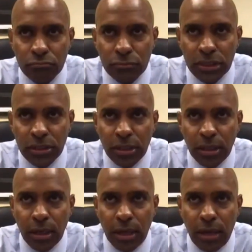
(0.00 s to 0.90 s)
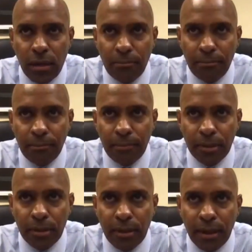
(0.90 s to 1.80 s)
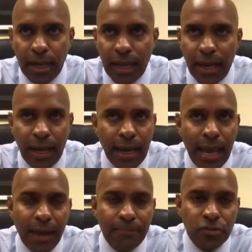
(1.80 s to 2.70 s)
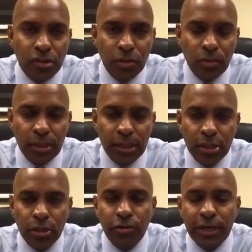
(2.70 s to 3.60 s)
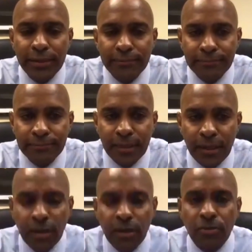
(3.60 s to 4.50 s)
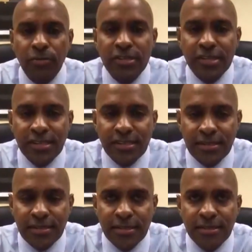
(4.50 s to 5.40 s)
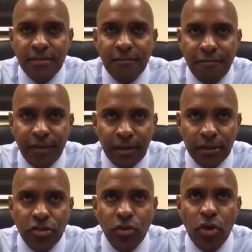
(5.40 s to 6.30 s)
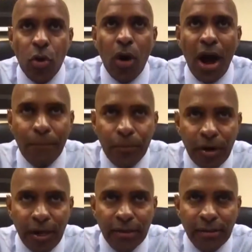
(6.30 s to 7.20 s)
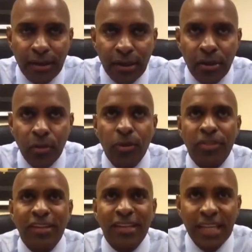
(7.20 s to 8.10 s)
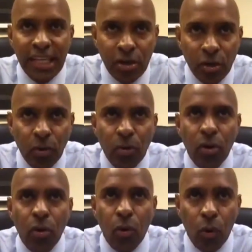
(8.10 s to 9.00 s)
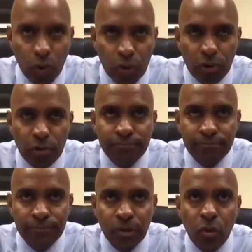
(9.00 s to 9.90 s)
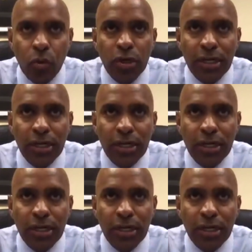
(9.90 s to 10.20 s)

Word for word: Um, I absolutely agree. Resistance is failing to cooperate with the legal order or command